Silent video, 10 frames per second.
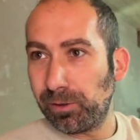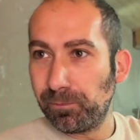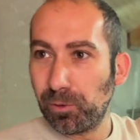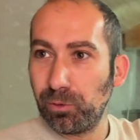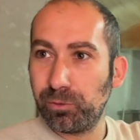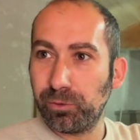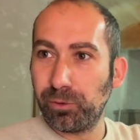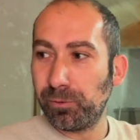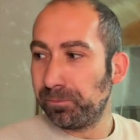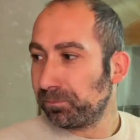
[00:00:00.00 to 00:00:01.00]
all
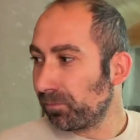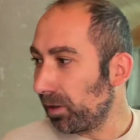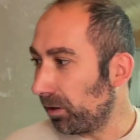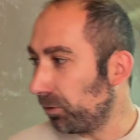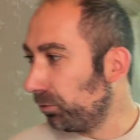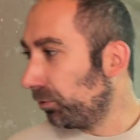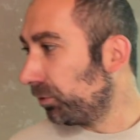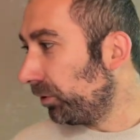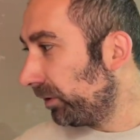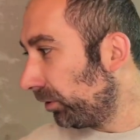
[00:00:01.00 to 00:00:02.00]
the the
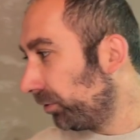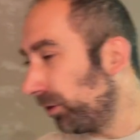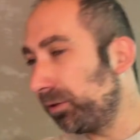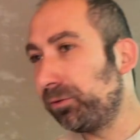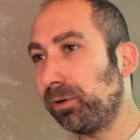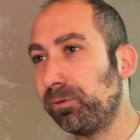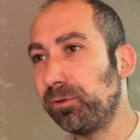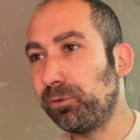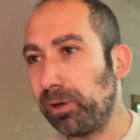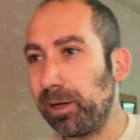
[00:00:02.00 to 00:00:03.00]
little dust you have on
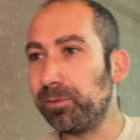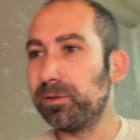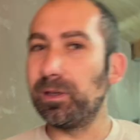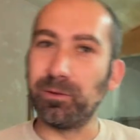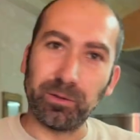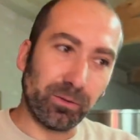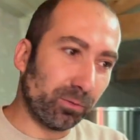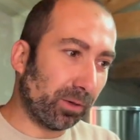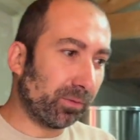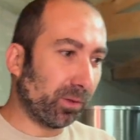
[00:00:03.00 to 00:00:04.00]
the grapes, even
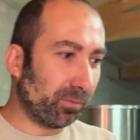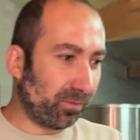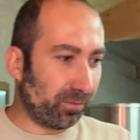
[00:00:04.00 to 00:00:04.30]
you have some